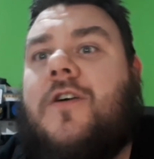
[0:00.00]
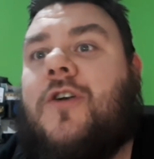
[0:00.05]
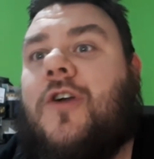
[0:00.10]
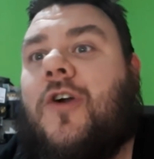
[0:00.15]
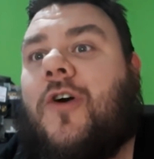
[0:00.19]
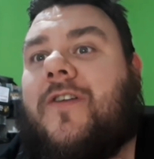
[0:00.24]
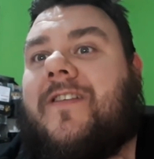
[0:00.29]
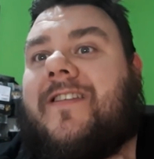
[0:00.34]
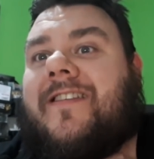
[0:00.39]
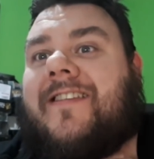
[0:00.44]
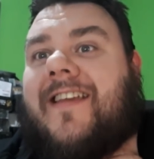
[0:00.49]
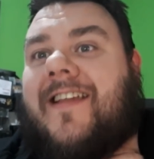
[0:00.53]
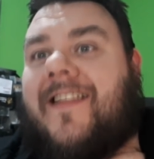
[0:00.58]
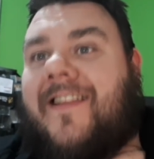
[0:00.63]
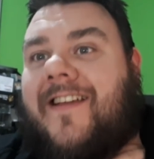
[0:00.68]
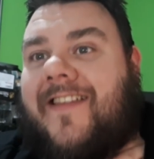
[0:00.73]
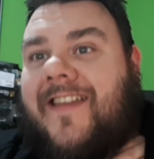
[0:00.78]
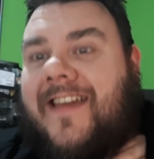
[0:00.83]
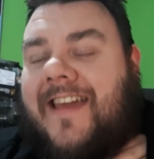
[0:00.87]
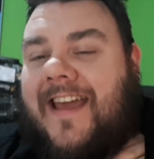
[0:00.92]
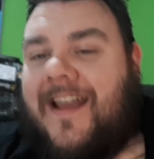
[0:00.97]

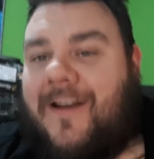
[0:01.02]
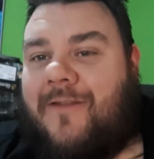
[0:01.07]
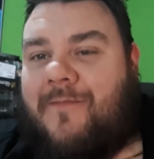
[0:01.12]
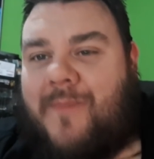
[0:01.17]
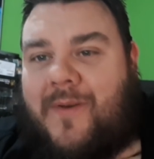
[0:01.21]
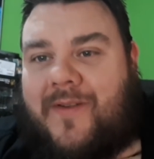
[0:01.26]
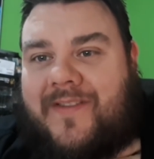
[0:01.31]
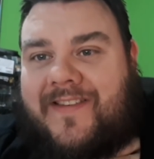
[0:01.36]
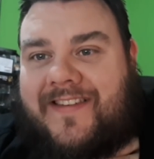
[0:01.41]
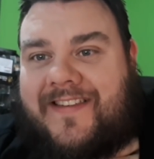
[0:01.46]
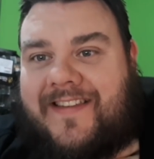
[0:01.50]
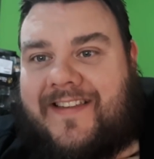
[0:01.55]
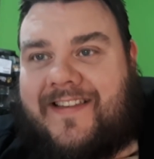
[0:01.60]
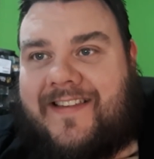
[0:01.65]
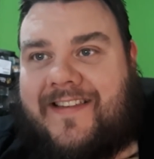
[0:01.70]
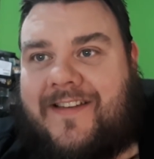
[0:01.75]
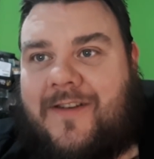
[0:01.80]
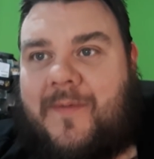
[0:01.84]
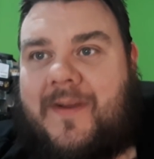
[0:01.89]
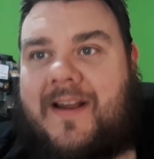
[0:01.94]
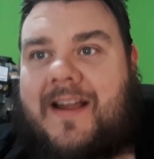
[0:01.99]
Godzilla, the King of Monsters,
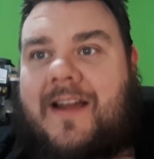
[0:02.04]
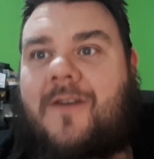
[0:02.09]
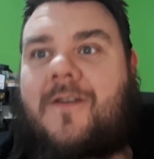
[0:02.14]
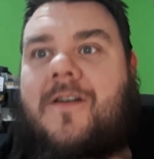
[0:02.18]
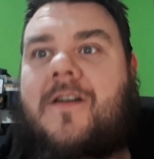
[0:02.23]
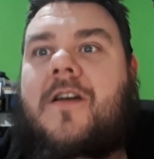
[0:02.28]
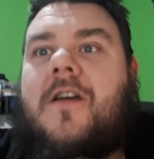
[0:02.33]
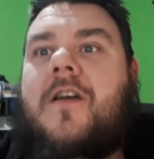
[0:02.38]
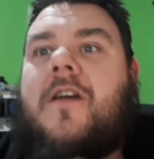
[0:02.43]
is coming out.